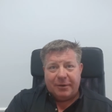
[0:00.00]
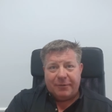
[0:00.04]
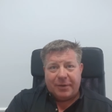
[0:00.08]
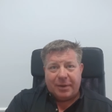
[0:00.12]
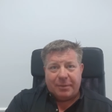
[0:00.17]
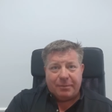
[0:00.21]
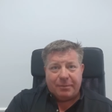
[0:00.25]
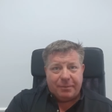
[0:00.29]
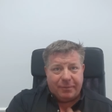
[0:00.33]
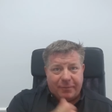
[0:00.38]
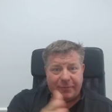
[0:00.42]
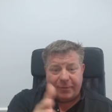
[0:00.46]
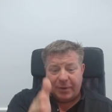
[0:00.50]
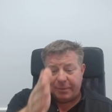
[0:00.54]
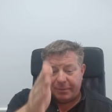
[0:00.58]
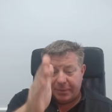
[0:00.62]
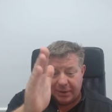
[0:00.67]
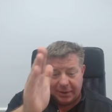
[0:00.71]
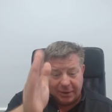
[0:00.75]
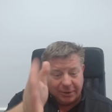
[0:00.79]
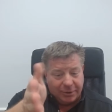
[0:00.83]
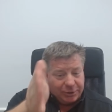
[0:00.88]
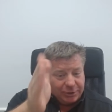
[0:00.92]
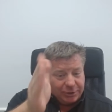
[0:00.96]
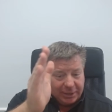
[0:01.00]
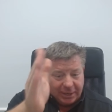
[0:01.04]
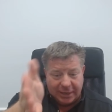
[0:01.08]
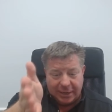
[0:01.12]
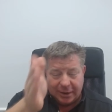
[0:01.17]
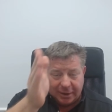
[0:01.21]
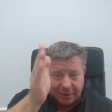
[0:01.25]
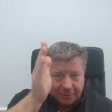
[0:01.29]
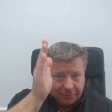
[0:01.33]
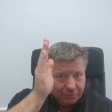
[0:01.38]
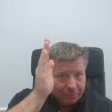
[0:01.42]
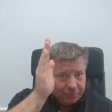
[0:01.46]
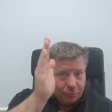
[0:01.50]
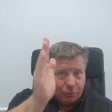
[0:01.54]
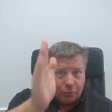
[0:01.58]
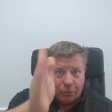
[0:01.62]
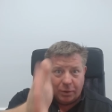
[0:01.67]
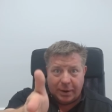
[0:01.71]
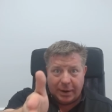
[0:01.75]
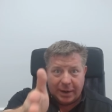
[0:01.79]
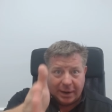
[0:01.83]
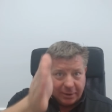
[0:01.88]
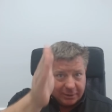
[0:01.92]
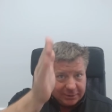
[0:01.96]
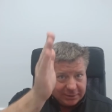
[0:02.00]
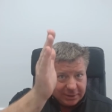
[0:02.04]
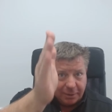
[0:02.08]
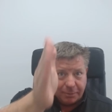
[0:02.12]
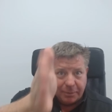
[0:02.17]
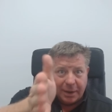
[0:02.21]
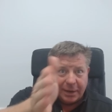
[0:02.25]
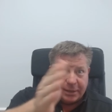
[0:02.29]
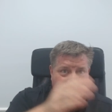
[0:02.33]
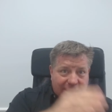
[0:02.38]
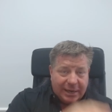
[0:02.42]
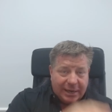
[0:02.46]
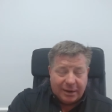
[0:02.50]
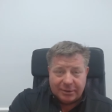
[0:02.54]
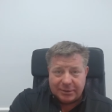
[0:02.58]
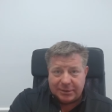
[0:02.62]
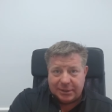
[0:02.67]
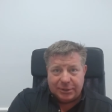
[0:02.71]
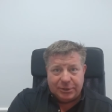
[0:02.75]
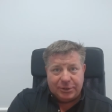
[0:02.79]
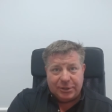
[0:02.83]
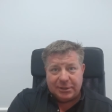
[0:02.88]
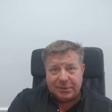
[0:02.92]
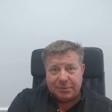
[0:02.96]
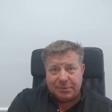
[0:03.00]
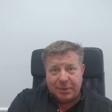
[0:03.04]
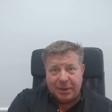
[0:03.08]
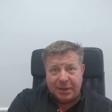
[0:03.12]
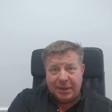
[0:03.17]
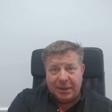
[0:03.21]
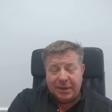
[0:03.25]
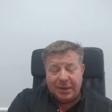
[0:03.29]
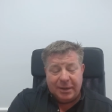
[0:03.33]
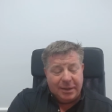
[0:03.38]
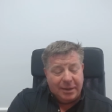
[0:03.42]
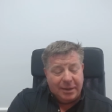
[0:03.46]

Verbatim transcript: If I'm, if I'm negotiating on one house, on Mike's house, it's just me.